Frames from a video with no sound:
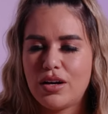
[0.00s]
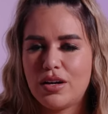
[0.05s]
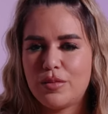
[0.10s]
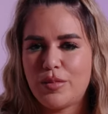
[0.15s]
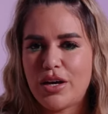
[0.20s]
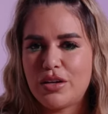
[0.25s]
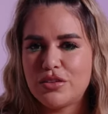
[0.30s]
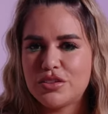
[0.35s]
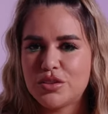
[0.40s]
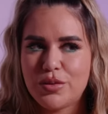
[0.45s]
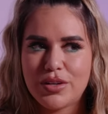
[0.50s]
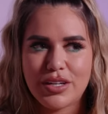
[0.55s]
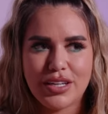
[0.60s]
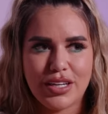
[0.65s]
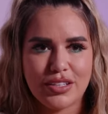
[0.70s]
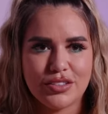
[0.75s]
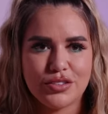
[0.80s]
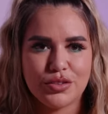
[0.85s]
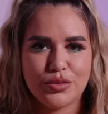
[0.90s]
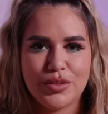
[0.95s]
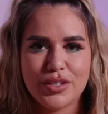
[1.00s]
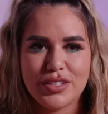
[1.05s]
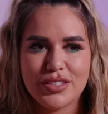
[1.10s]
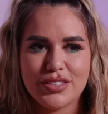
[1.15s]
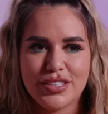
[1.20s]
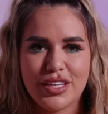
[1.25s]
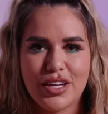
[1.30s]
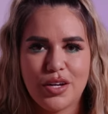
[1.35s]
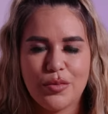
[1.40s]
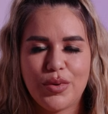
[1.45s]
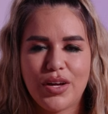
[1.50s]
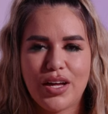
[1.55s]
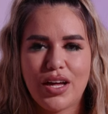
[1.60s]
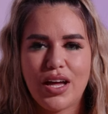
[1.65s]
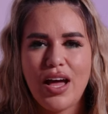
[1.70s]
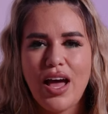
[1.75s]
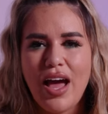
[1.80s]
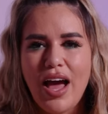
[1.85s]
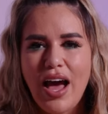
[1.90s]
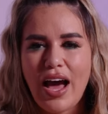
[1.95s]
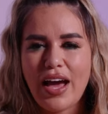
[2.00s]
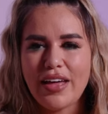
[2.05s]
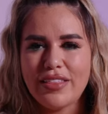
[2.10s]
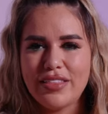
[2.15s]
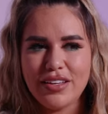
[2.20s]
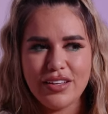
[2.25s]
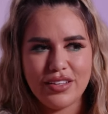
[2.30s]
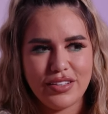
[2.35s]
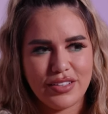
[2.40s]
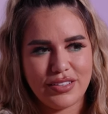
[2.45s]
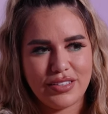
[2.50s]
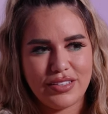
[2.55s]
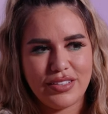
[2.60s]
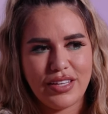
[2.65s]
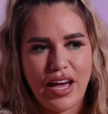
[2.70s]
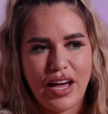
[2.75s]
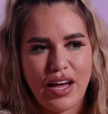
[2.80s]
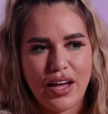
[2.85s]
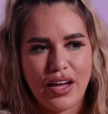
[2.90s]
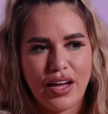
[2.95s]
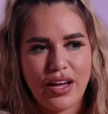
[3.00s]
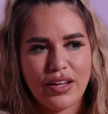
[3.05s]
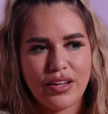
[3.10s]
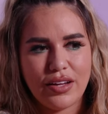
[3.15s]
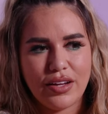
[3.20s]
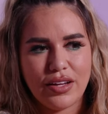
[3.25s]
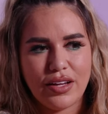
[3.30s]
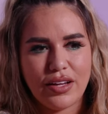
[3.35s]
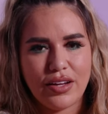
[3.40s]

Um, I also want to get into real estate, but I think, yeah, I